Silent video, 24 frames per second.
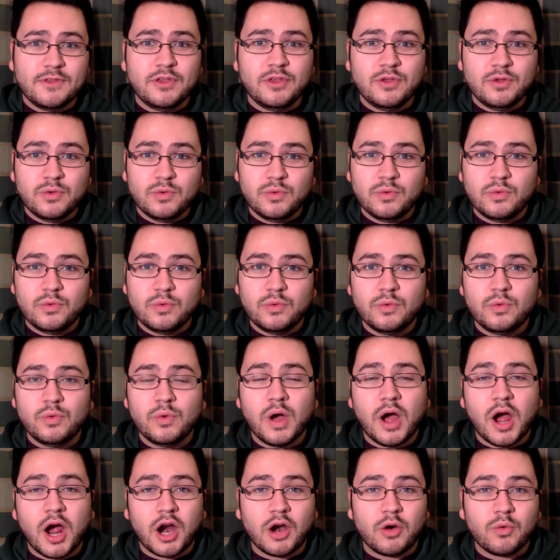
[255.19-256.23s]
you
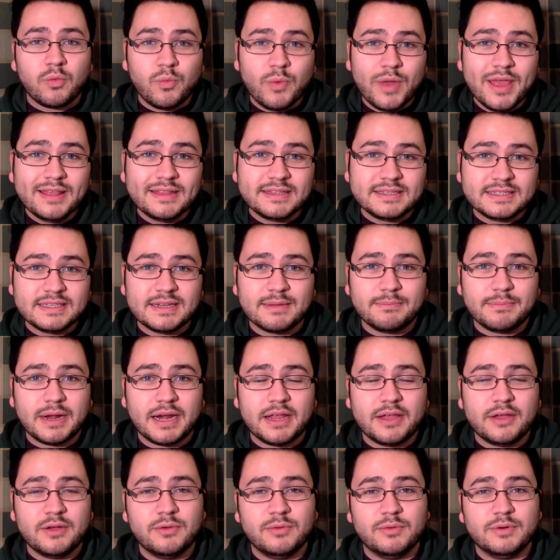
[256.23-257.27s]
are with
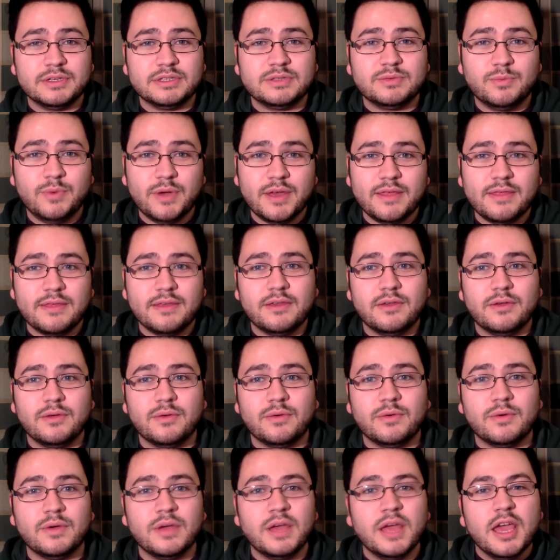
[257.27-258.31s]
somebody who is with
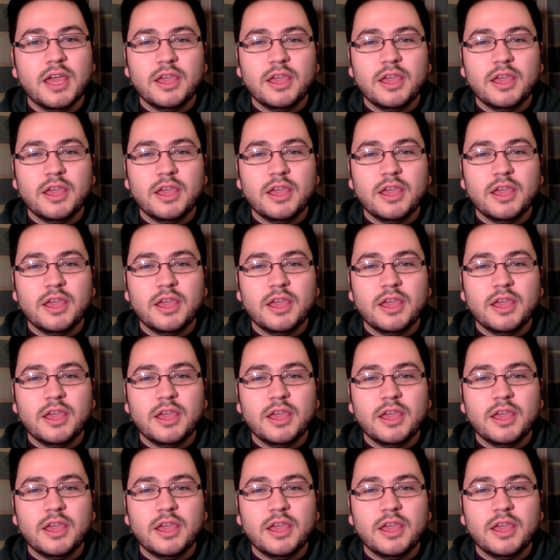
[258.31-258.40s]
you,